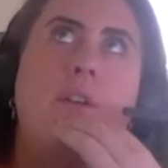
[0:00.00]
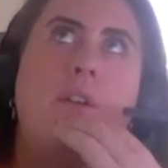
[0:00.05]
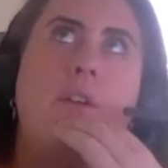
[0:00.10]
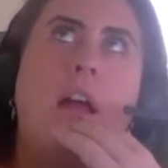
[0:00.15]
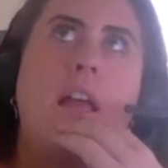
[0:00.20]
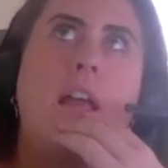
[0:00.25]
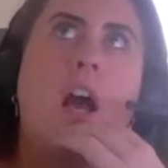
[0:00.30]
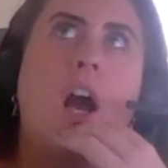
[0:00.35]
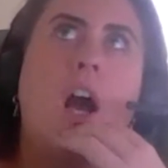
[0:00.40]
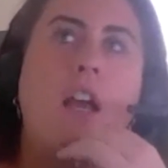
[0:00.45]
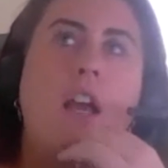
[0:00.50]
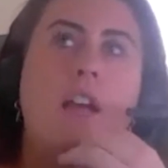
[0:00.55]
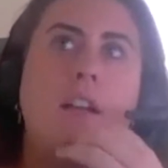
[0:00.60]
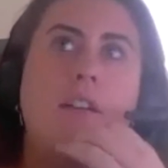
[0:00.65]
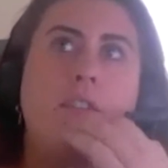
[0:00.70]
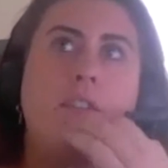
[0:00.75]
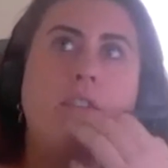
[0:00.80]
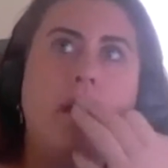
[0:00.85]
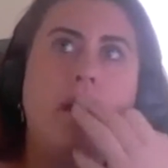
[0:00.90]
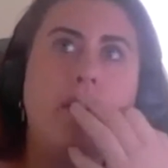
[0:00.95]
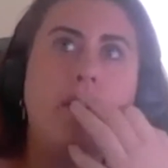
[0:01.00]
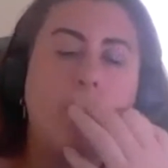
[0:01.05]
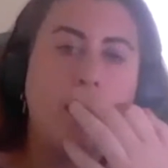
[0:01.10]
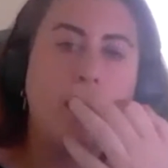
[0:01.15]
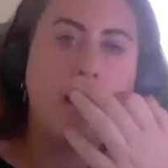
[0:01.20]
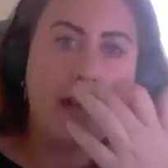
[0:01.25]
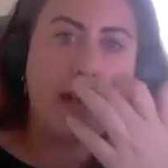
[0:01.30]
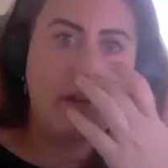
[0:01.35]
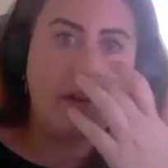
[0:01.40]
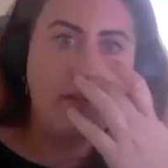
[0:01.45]
like I could have like gone
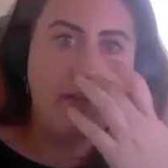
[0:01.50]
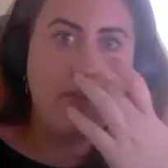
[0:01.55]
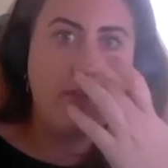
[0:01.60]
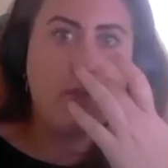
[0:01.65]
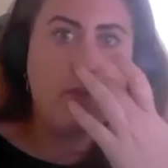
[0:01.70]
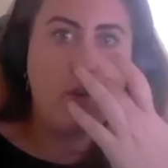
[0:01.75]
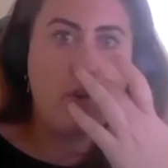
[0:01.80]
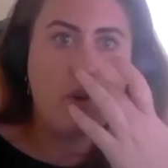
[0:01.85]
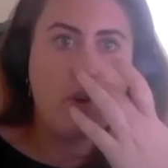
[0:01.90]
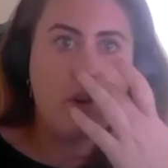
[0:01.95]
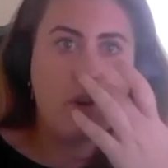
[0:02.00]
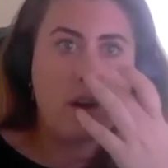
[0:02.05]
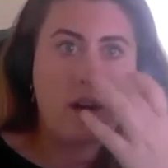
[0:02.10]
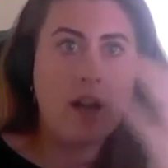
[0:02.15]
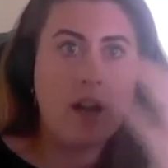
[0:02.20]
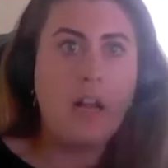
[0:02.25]
out for